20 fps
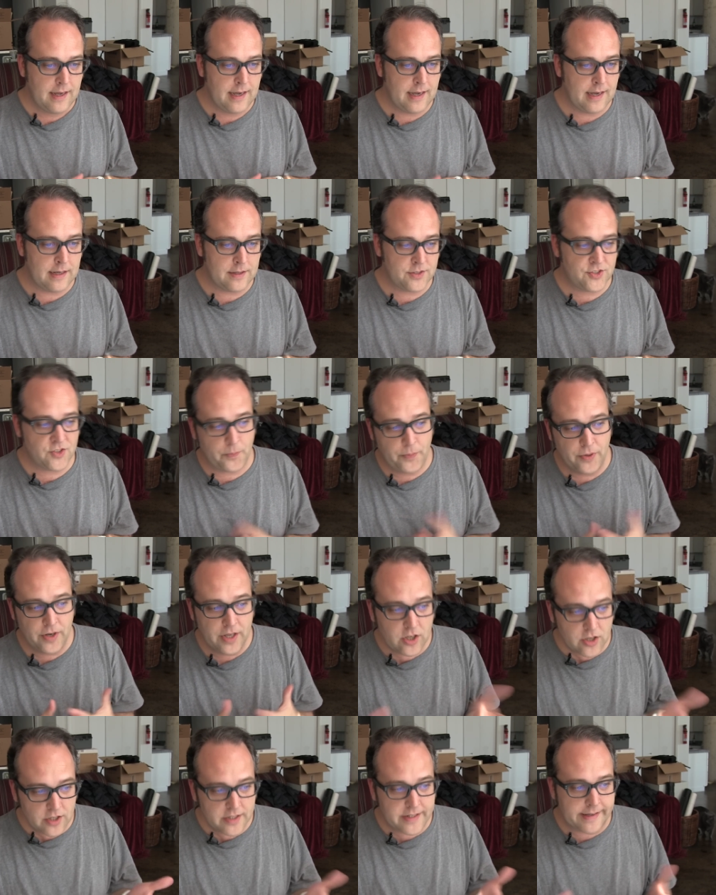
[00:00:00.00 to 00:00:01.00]
Uh, so
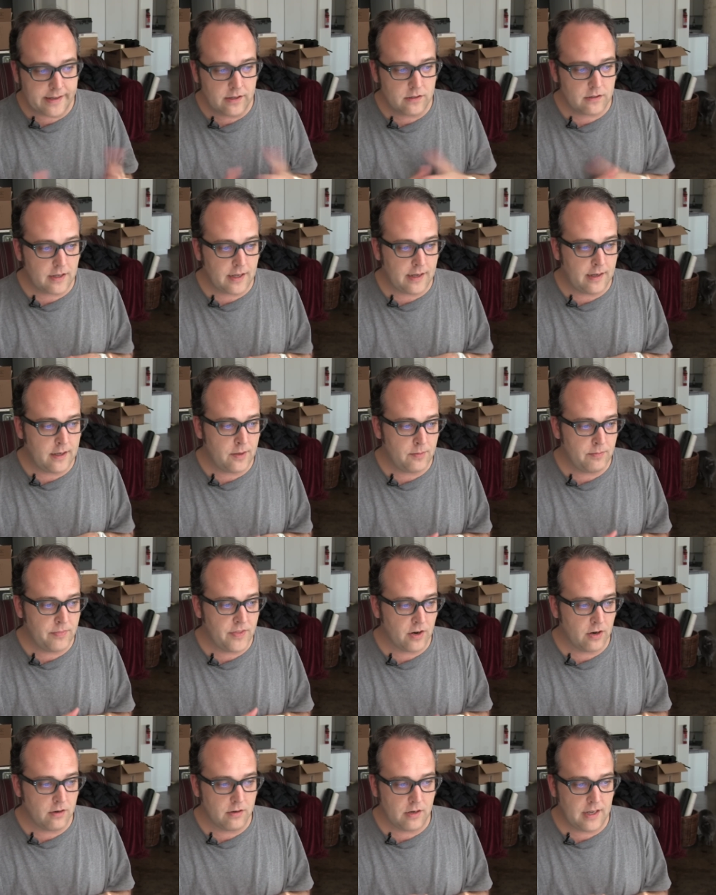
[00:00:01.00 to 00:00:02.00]
pretty good deal. Um,
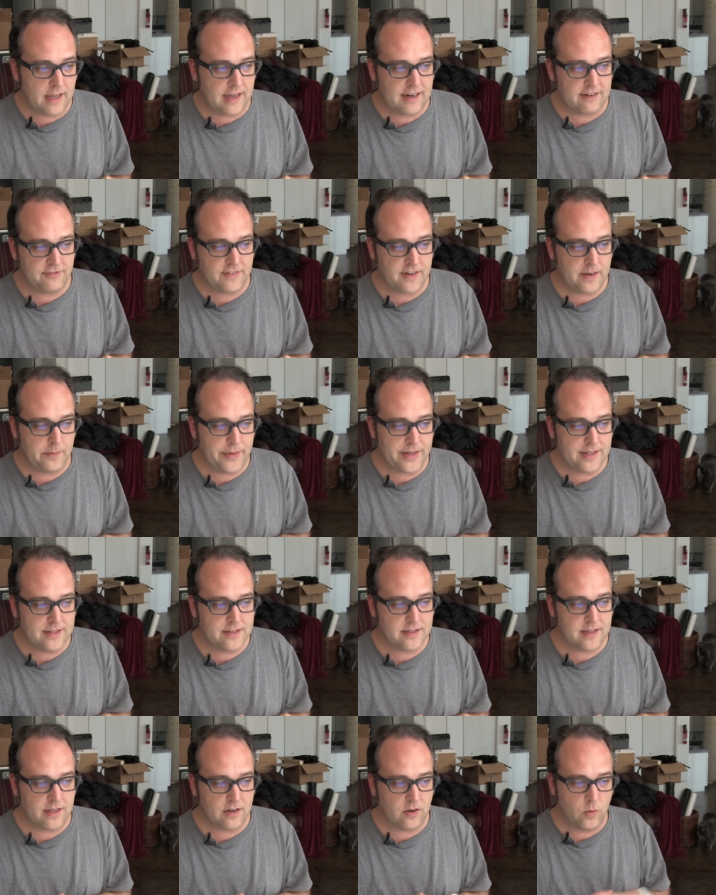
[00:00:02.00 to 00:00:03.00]
there aren't a lot of
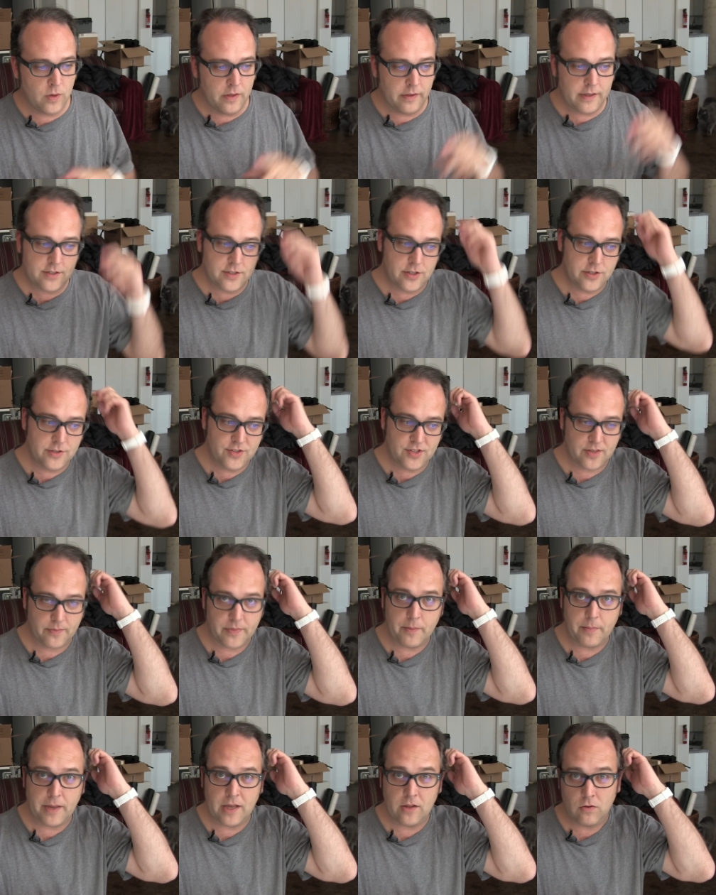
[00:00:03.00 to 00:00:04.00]
companies that are willing to do
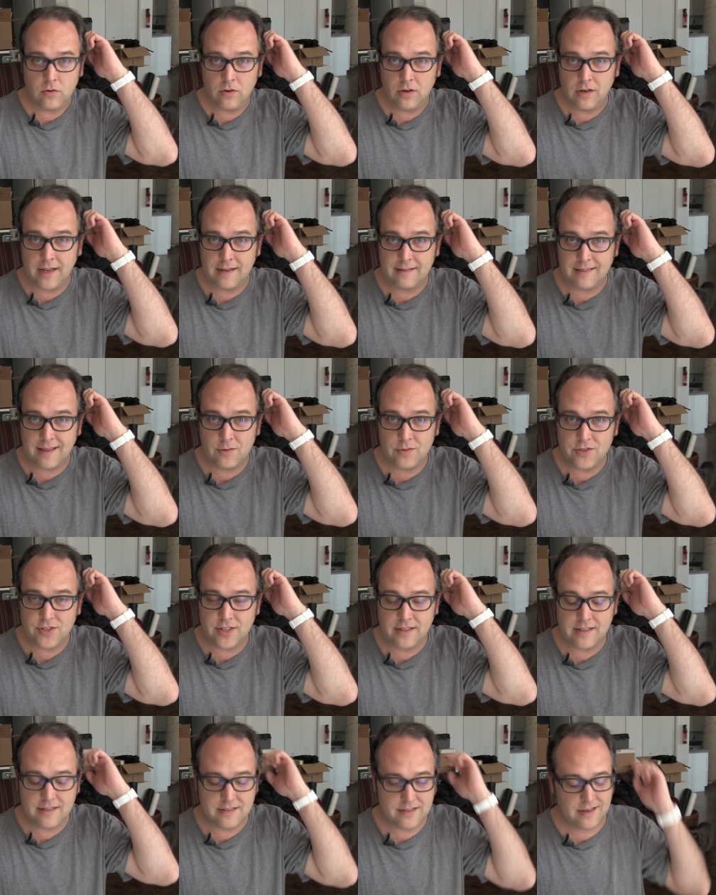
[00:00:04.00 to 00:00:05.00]
something mail order like that,
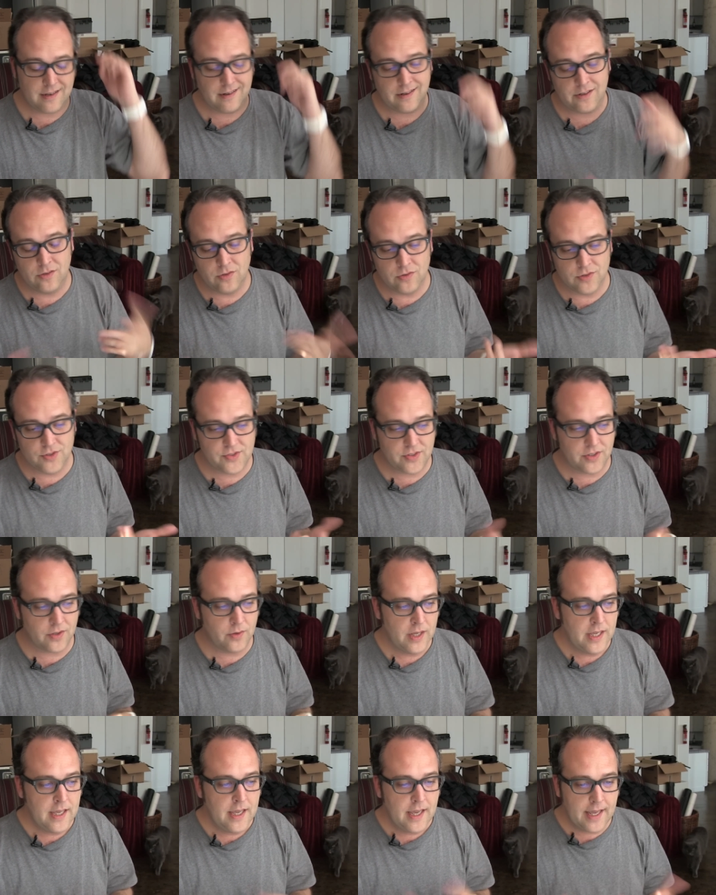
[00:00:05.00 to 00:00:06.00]
which I think is kind of cool.
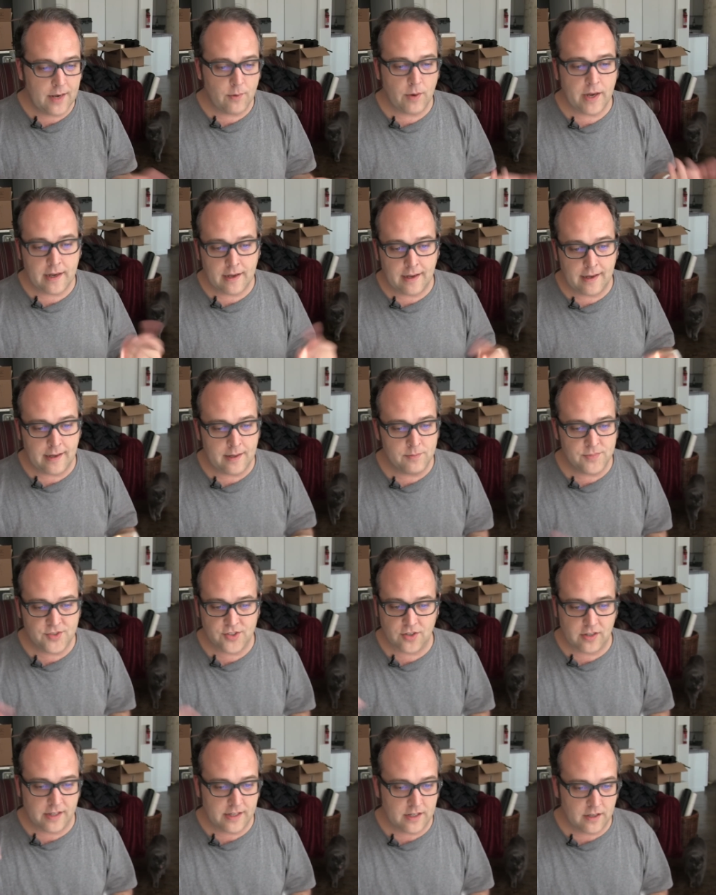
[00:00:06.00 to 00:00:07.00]
So anyway, um,
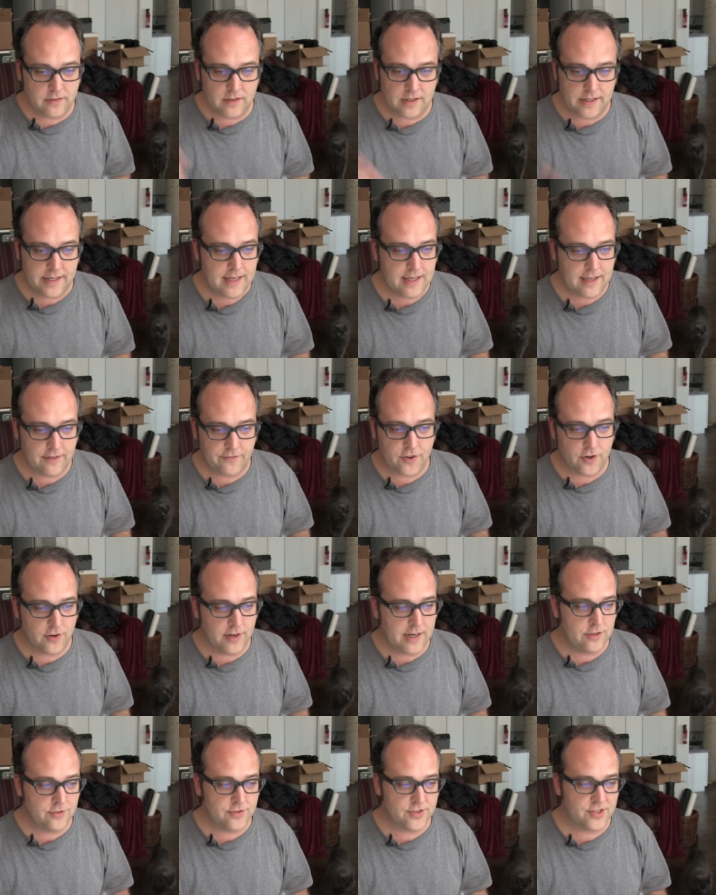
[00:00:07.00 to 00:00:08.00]
so click on the link if
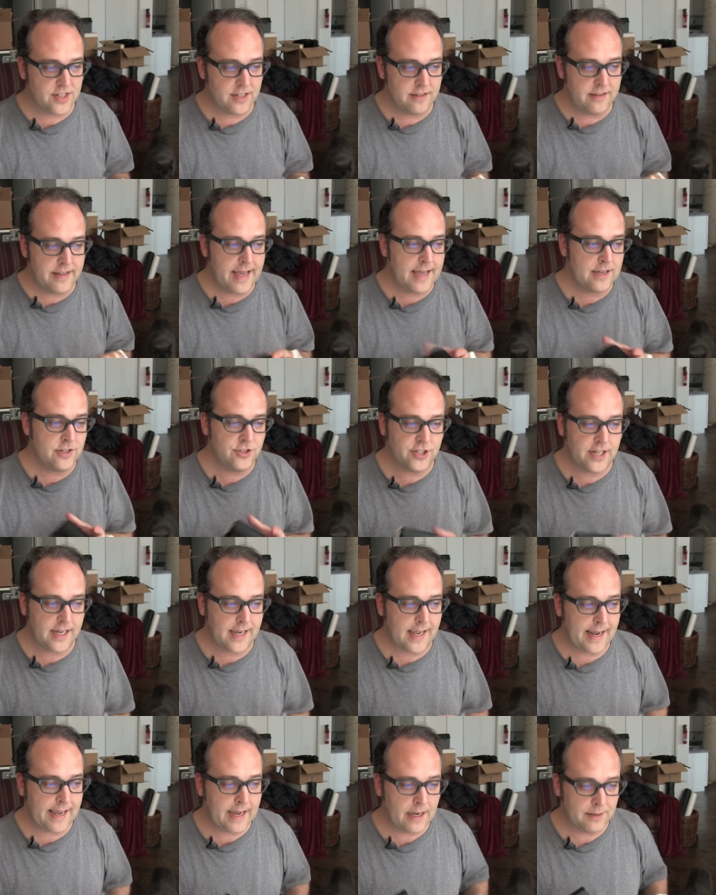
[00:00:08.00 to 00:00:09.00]
you're interested in that and
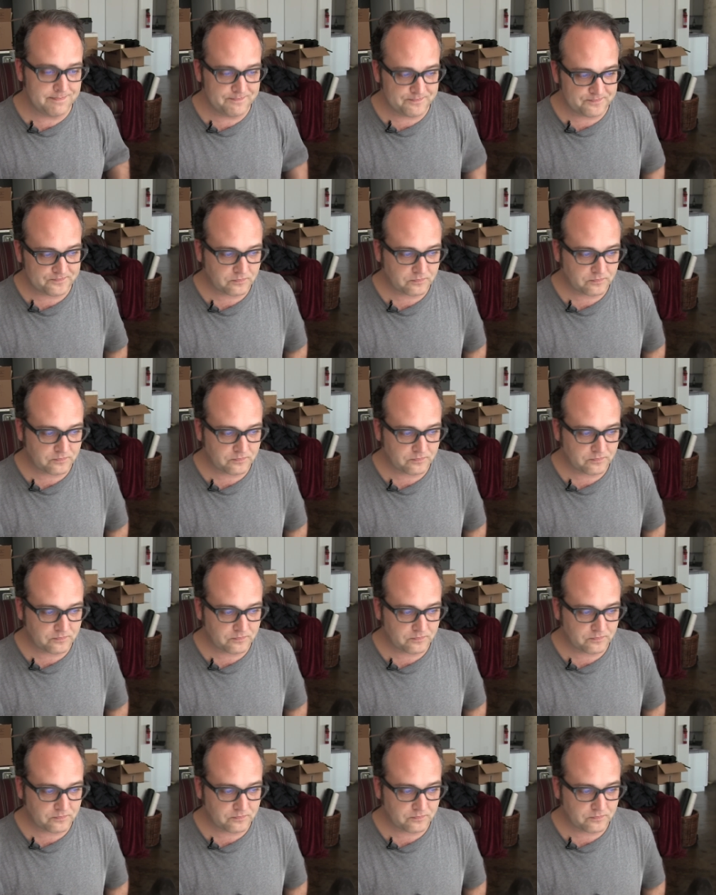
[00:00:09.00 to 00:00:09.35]
check it out.